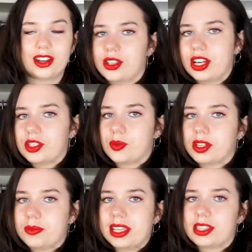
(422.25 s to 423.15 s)
So I just want
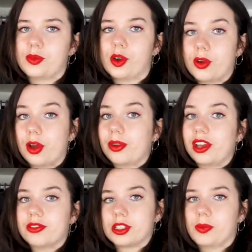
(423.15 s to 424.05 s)
to make this more appropriate
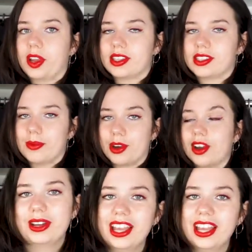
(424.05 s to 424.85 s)
for spring and summer. But